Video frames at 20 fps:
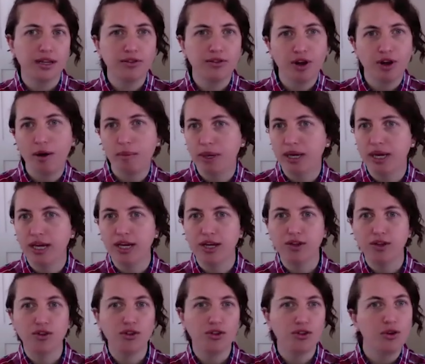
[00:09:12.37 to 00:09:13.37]
taught me
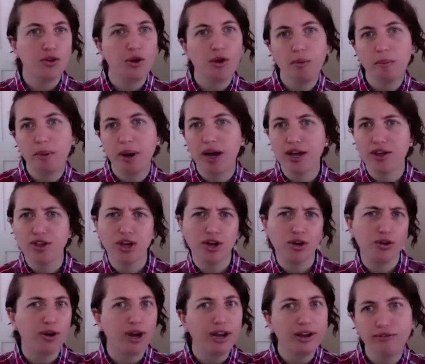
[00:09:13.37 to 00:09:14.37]
so much, like
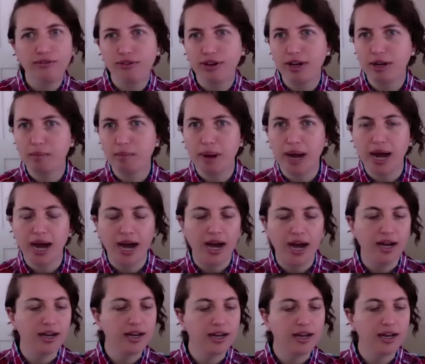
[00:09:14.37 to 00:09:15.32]
great feedback,